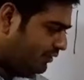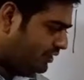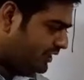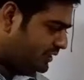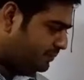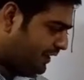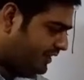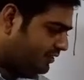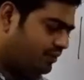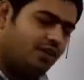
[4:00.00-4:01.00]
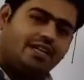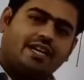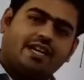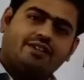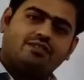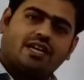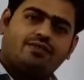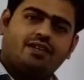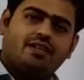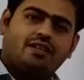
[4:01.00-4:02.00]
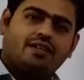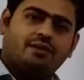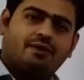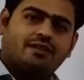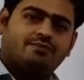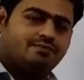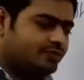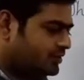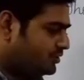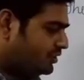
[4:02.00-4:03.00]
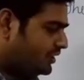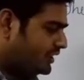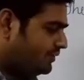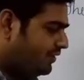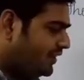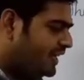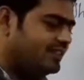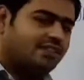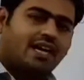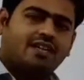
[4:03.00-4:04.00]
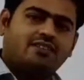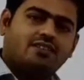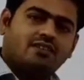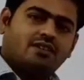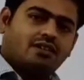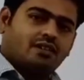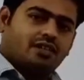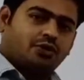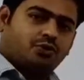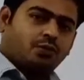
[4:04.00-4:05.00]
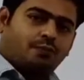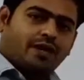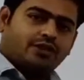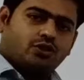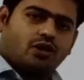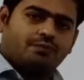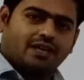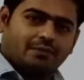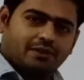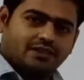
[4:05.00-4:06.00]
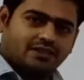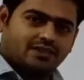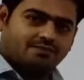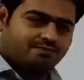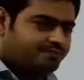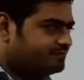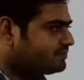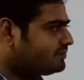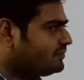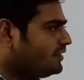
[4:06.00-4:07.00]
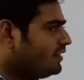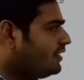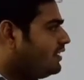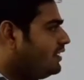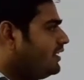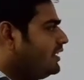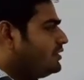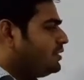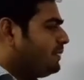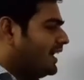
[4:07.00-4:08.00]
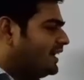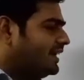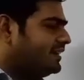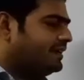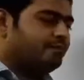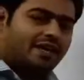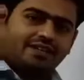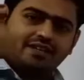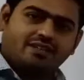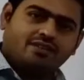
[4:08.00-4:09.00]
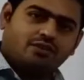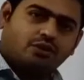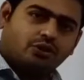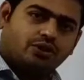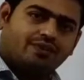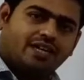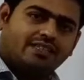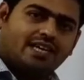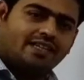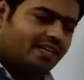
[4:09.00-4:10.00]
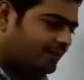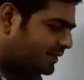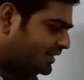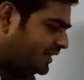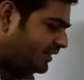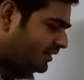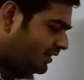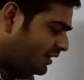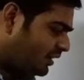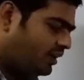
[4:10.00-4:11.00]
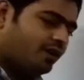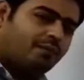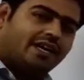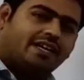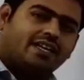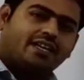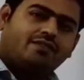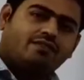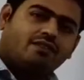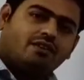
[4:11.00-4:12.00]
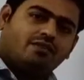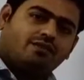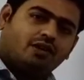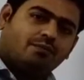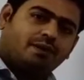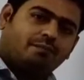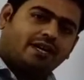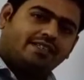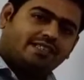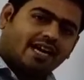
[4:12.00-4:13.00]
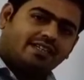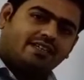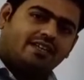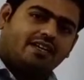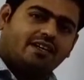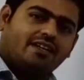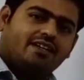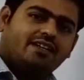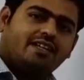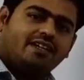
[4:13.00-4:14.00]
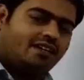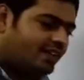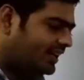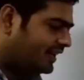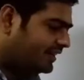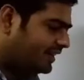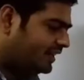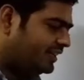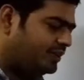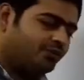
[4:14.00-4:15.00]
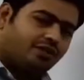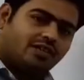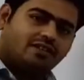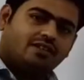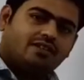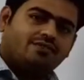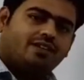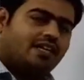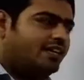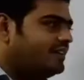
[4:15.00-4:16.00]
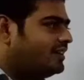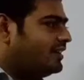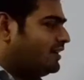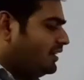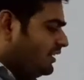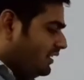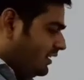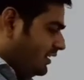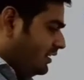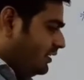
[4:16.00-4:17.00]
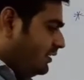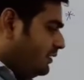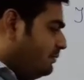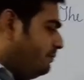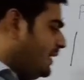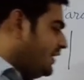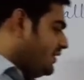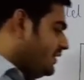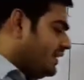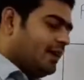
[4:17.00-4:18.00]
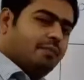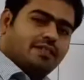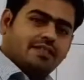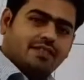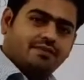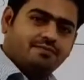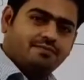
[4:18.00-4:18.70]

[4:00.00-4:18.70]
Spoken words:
on this plate only negative charge will remain. So this way we can charge the two plates of the capacitor. So by connecting battery also we can charge the capacitor, or by taking one of the plate charge and another electrically neutral, we can make capacitor.